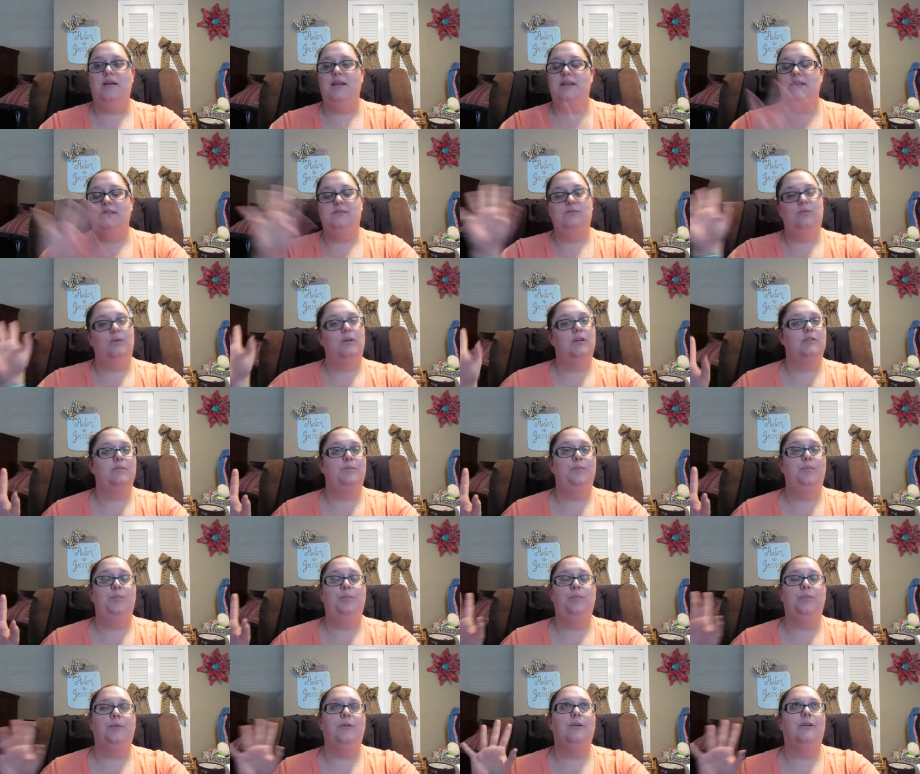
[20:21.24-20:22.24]
worked
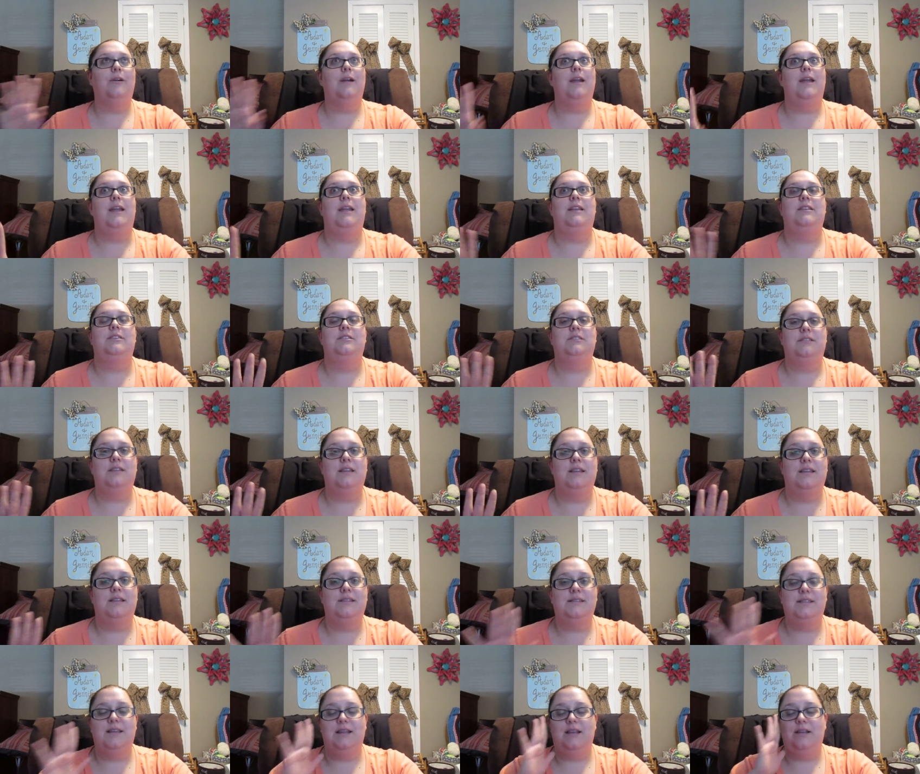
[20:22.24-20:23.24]
great, just like
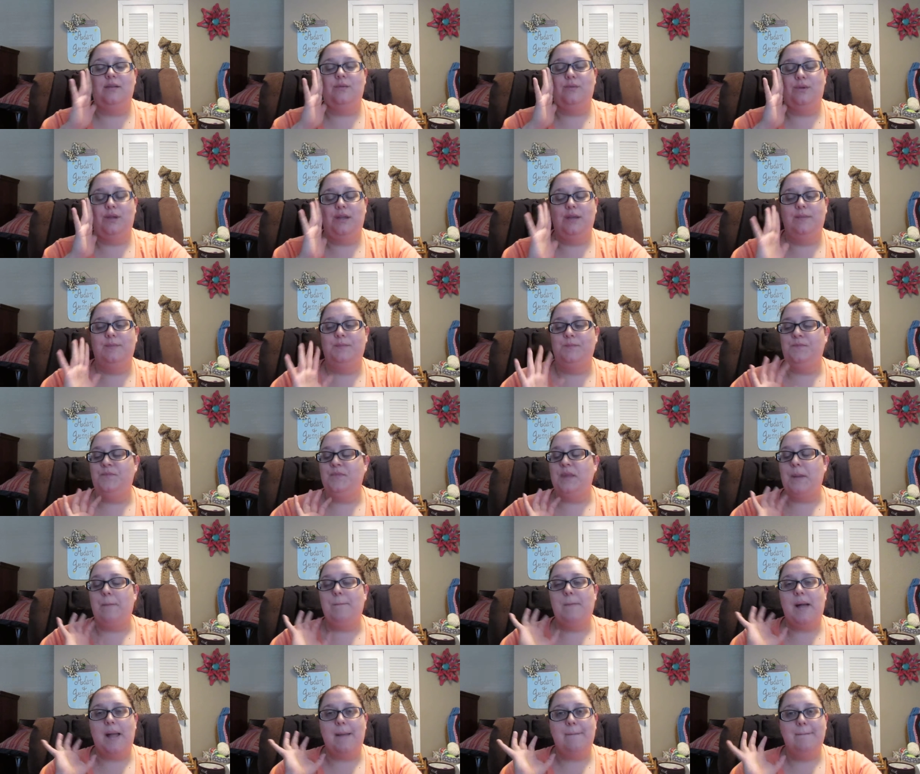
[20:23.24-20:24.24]
it said it would.
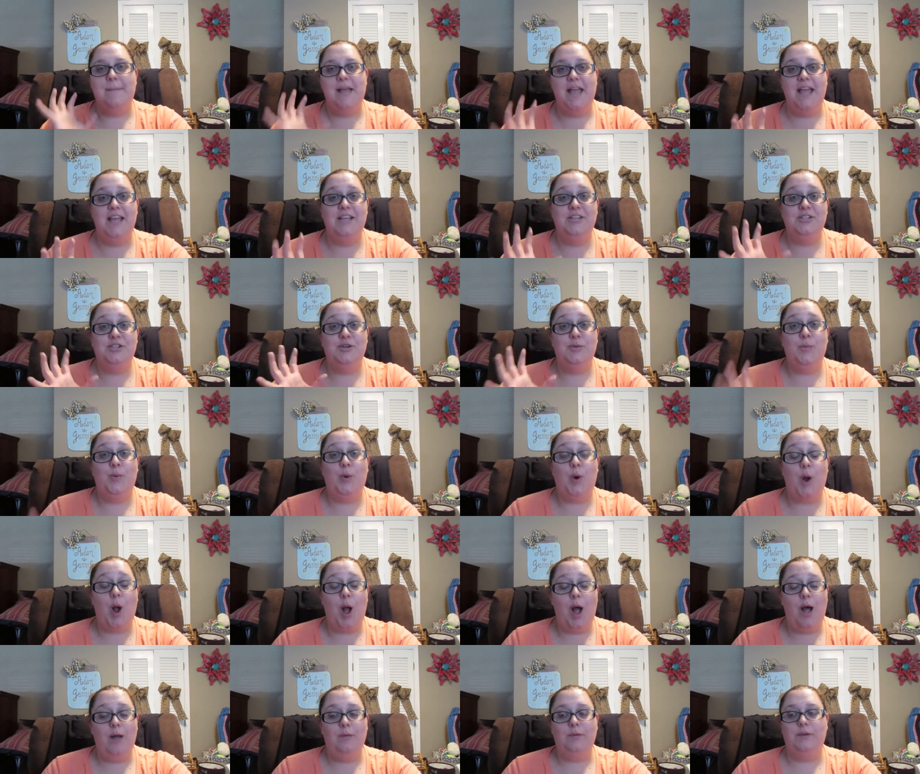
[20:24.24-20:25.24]
My major
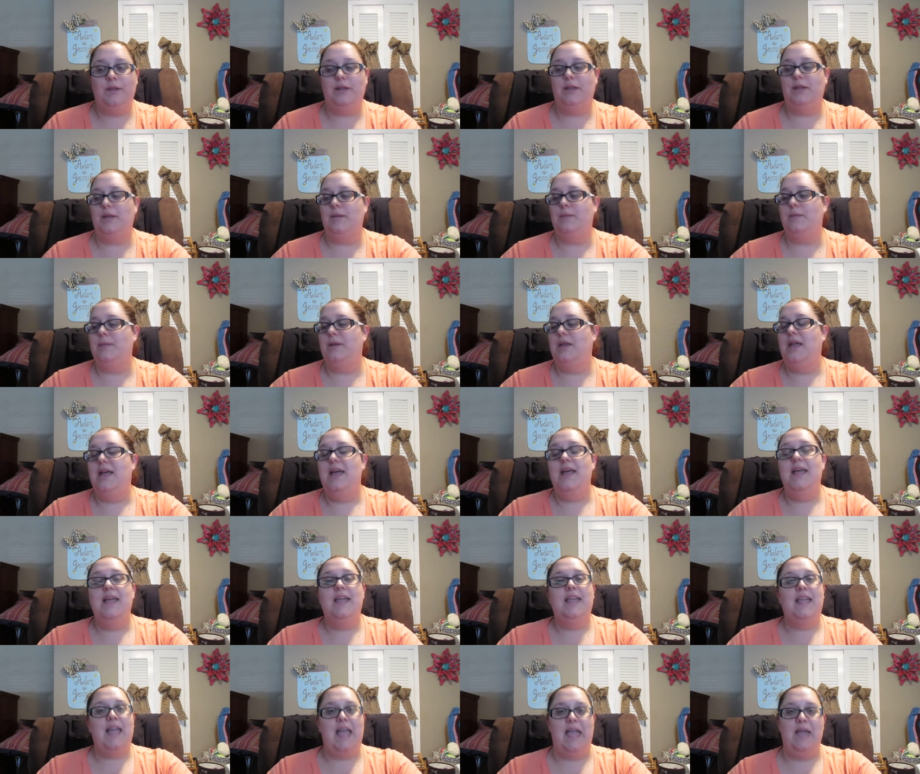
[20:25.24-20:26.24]
problem
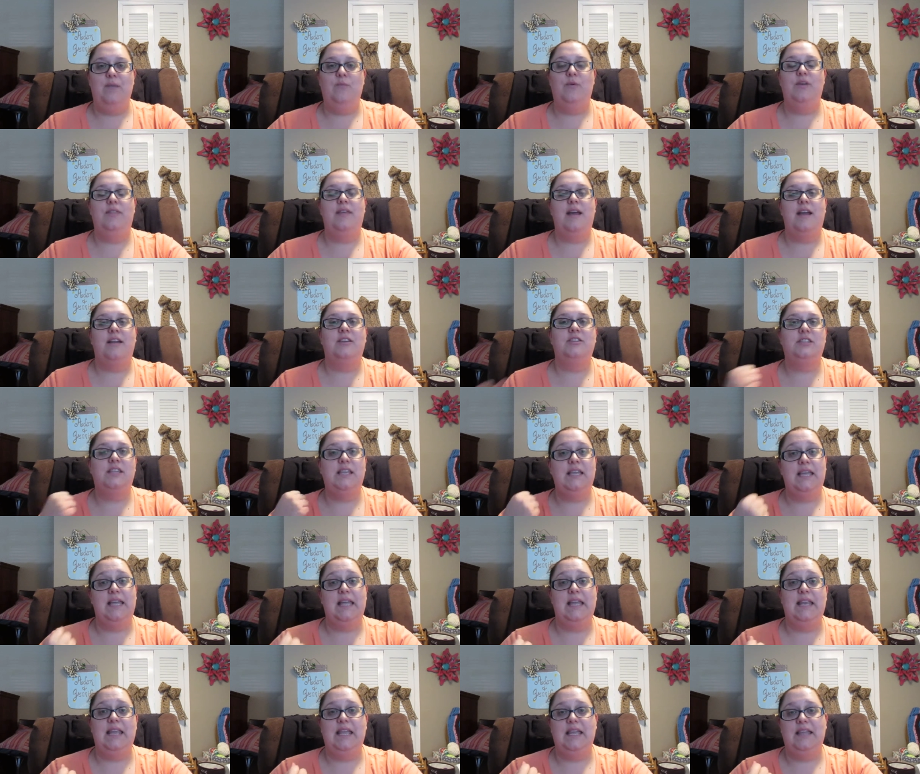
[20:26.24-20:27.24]
came with actually
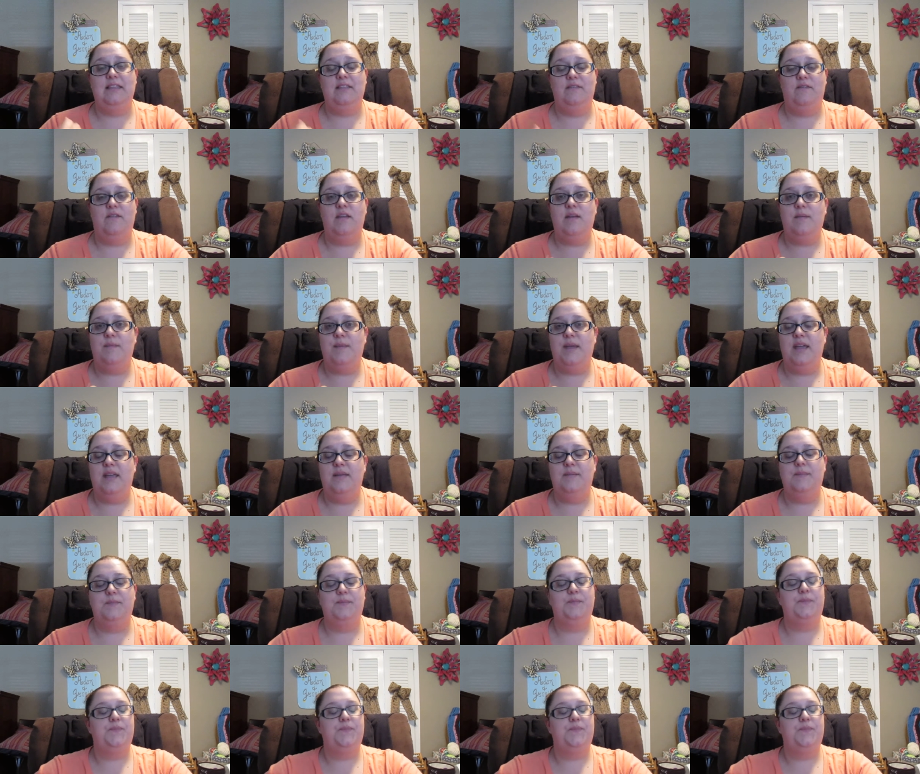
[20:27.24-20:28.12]
getting the Fitbit.